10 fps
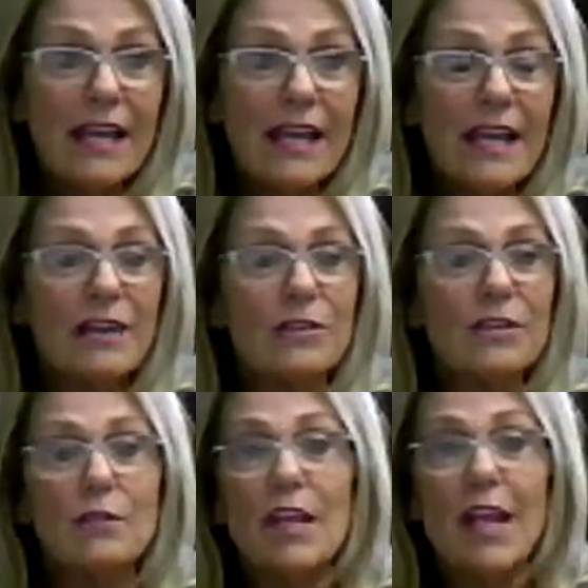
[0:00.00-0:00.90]
And I don't
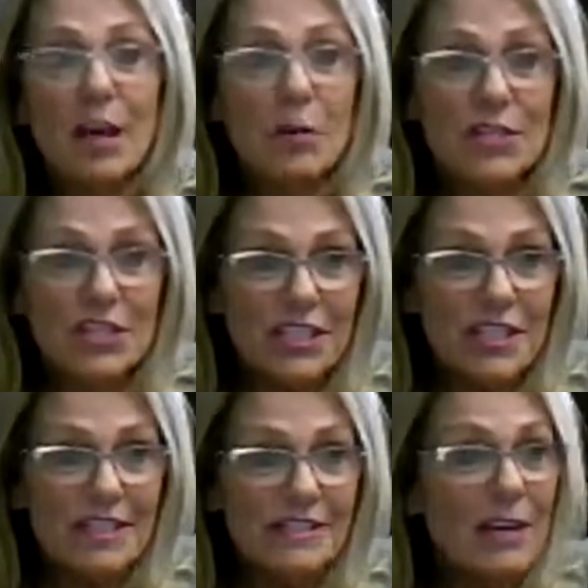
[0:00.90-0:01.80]
even care what she
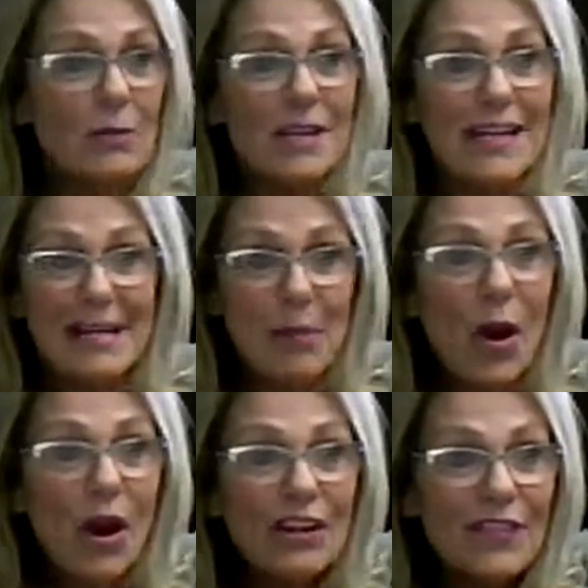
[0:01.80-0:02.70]
does. I don't want any
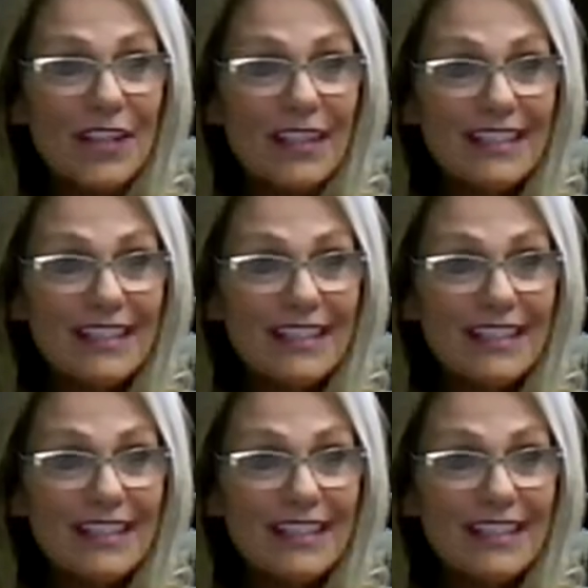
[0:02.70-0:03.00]
part of it.